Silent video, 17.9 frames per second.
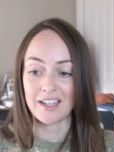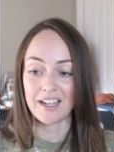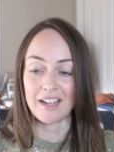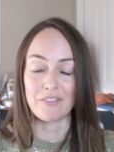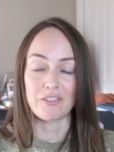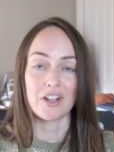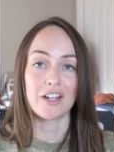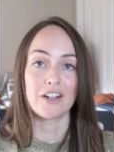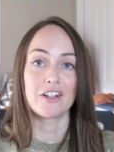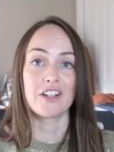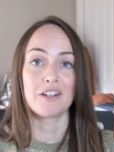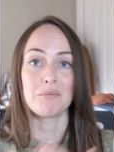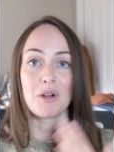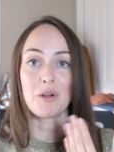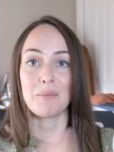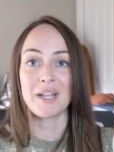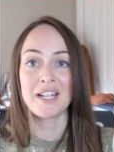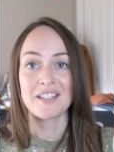I've got a good
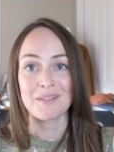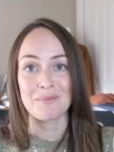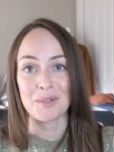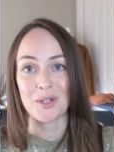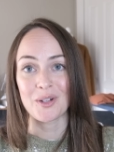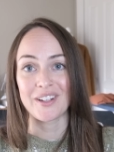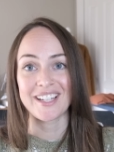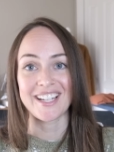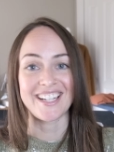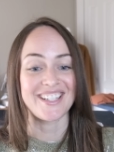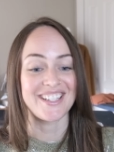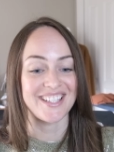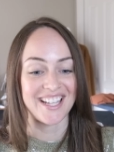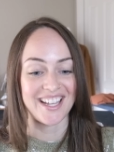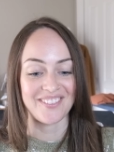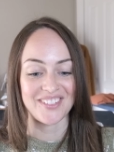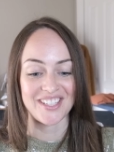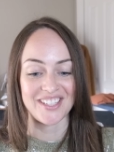momentum going. I just
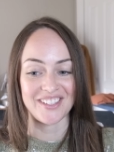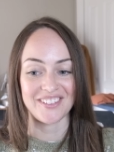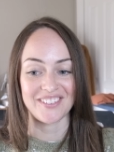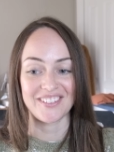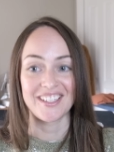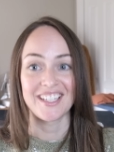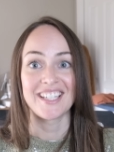have to